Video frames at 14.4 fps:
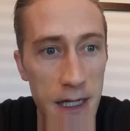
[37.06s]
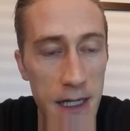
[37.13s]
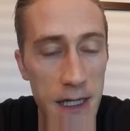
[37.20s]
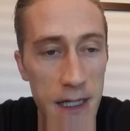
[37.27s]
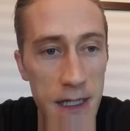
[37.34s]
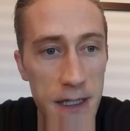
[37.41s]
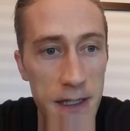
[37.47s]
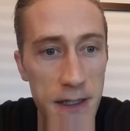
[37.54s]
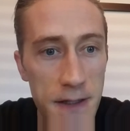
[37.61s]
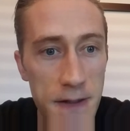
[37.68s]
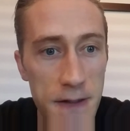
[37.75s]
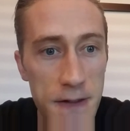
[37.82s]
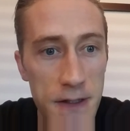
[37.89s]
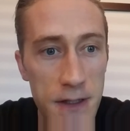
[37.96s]

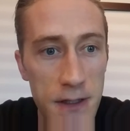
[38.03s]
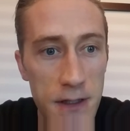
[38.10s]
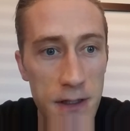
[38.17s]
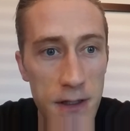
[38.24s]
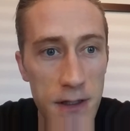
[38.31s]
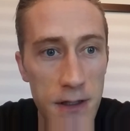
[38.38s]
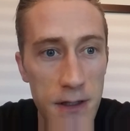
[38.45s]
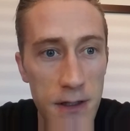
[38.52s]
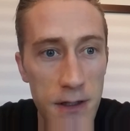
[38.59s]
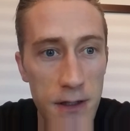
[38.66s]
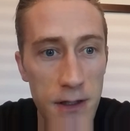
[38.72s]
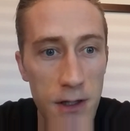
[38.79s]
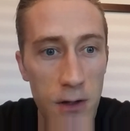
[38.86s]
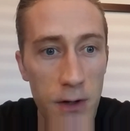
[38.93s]
is,
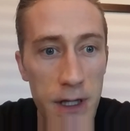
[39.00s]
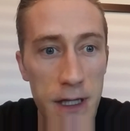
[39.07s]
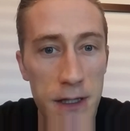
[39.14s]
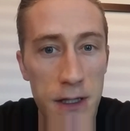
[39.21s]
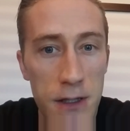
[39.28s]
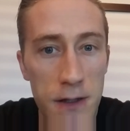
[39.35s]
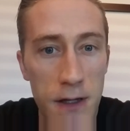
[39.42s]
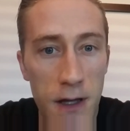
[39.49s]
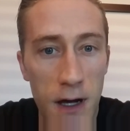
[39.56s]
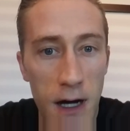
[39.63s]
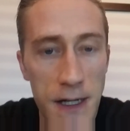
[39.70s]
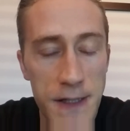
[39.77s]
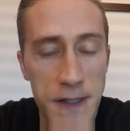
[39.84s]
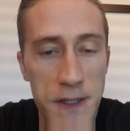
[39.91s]
in the
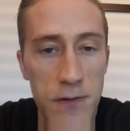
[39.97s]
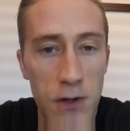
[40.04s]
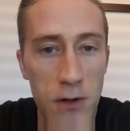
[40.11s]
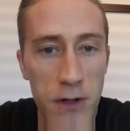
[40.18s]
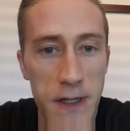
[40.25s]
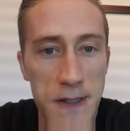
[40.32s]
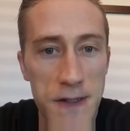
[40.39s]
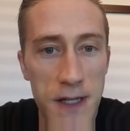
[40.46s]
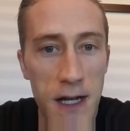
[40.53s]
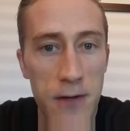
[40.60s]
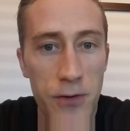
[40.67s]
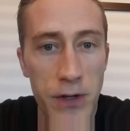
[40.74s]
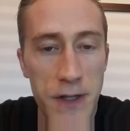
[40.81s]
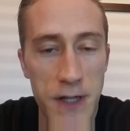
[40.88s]
context of yoga, it's not
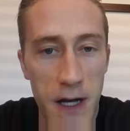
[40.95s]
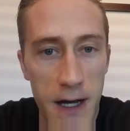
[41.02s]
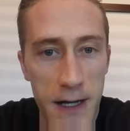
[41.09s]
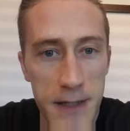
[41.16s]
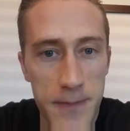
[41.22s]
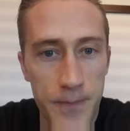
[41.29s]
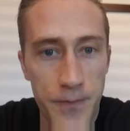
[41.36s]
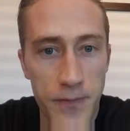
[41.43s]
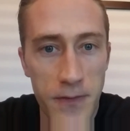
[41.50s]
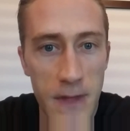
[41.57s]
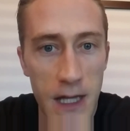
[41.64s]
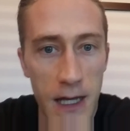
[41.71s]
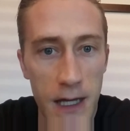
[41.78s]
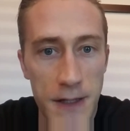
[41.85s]
really taught
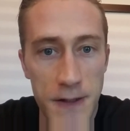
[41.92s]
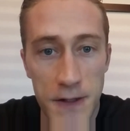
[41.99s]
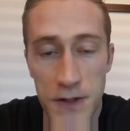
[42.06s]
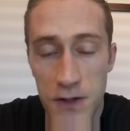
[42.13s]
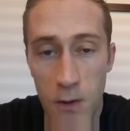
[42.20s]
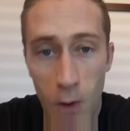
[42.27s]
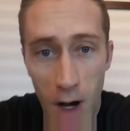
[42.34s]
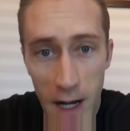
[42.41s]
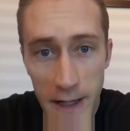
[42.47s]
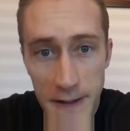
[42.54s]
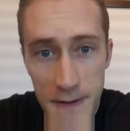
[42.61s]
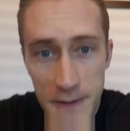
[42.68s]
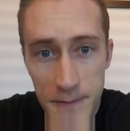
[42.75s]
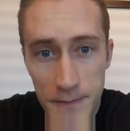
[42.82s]
as a
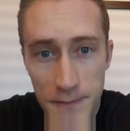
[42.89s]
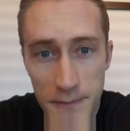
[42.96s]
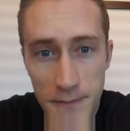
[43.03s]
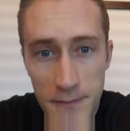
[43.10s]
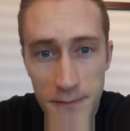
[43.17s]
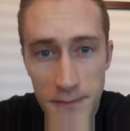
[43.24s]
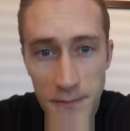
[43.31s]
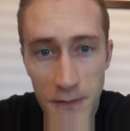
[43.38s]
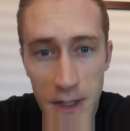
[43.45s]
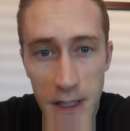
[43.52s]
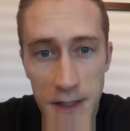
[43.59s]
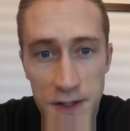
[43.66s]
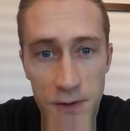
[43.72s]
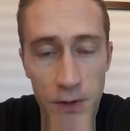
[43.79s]
squat.
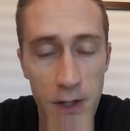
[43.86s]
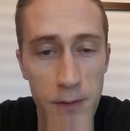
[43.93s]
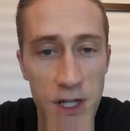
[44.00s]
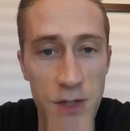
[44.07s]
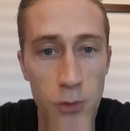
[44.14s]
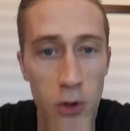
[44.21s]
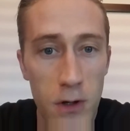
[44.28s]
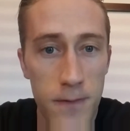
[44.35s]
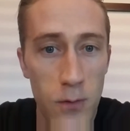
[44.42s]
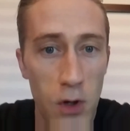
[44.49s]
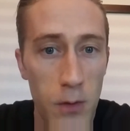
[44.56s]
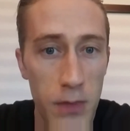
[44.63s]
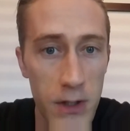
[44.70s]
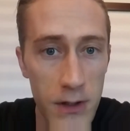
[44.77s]
It's really much more for
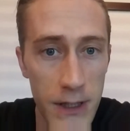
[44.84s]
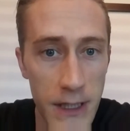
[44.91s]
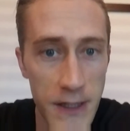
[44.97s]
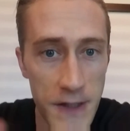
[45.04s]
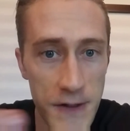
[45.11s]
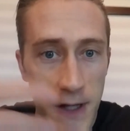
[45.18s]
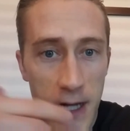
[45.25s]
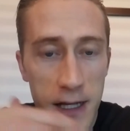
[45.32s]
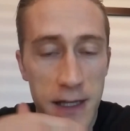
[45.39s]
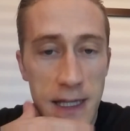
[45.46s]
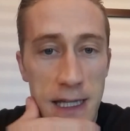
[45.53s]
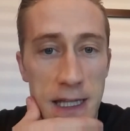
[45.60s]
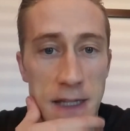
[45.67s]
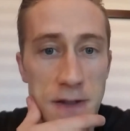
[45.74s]
mobility and just to kind of
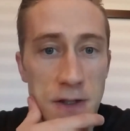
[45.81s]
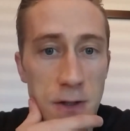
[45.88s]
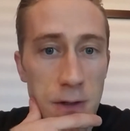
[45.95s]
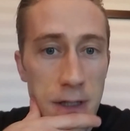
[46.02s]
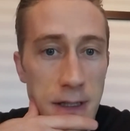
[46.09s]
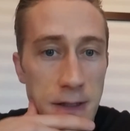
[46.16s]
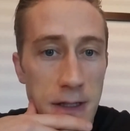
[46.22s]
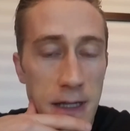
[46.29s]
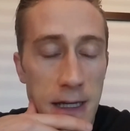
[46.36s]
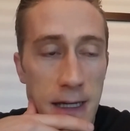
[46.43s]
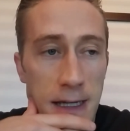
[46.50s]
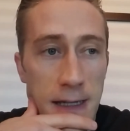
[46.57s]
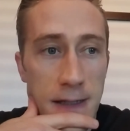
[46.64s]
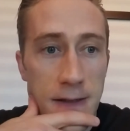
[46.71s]
get into it
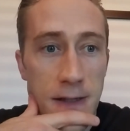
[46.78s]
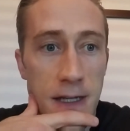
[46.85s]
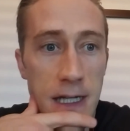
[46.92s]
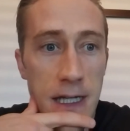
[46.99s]
and,